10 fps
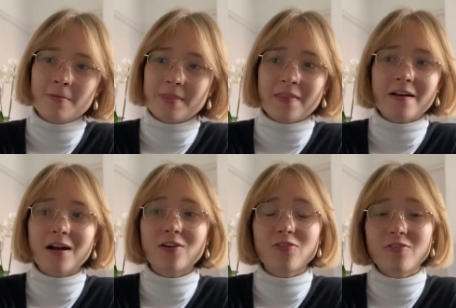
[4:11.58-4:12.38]
then there
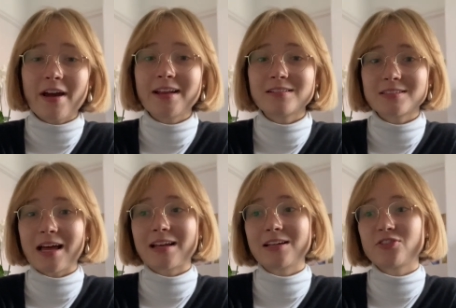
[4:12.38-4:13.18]
are great
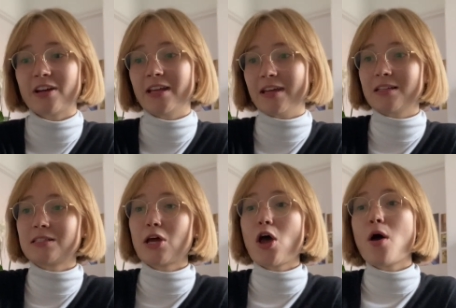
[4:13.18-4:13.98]
cycling
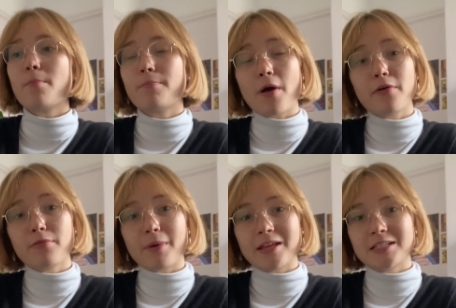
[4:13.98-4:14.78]
trainings,
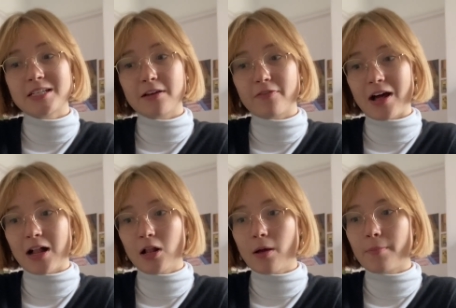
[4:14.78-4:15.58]
both by the
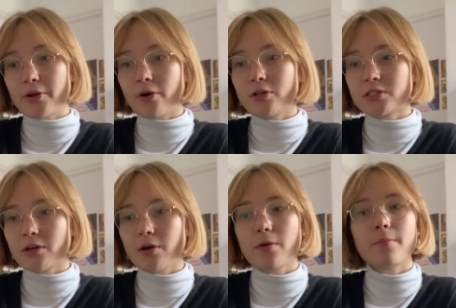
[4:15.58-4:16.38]
TFL but
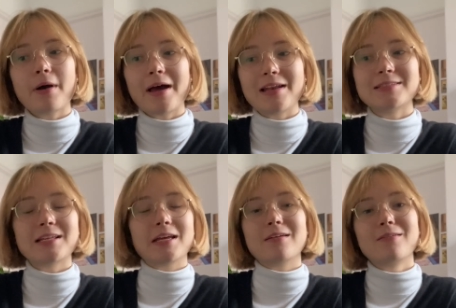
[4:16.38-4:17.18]
also by
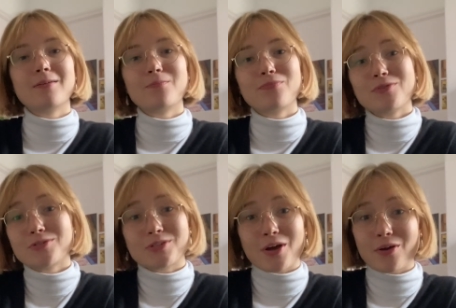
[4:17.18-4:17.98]
LSE.
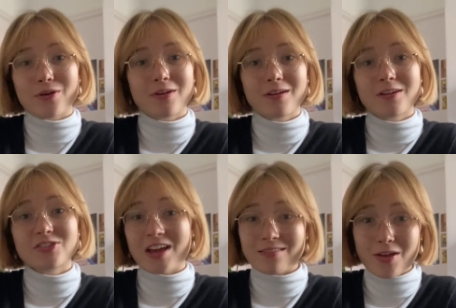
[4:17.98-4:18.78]
So
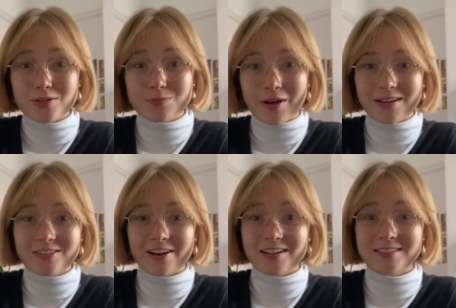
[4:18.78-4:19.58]
check those bike
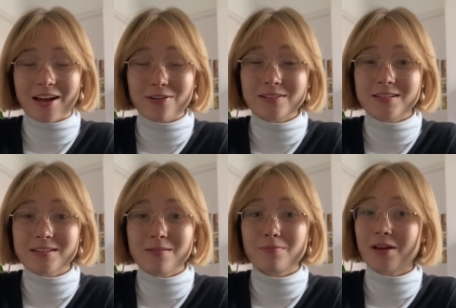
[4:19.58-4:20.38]
trainings out,
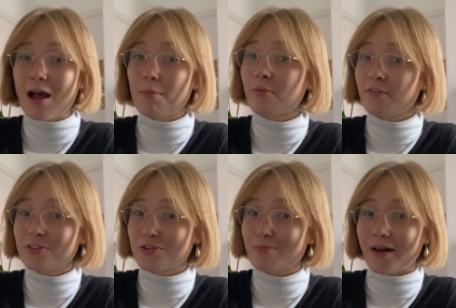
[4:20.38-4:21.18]
become a
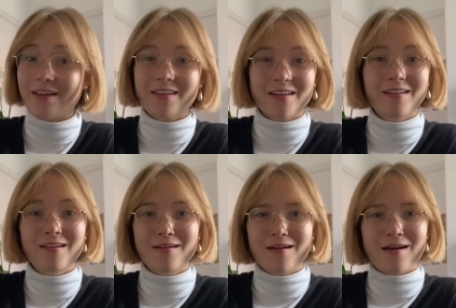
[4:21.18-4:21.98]
proficient biker
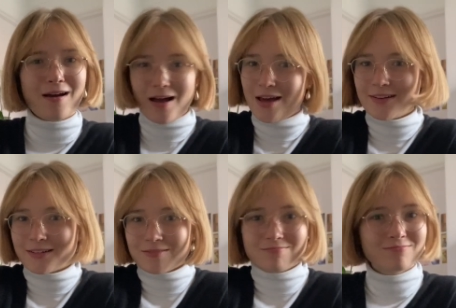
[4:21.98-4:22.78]

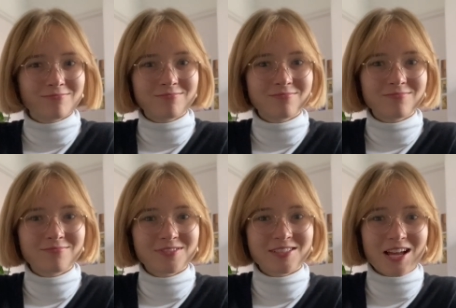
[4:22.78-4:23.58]
and
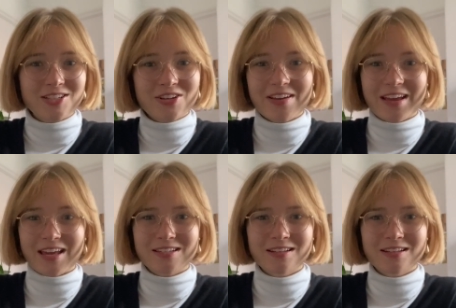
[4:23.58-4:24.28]
start doing it.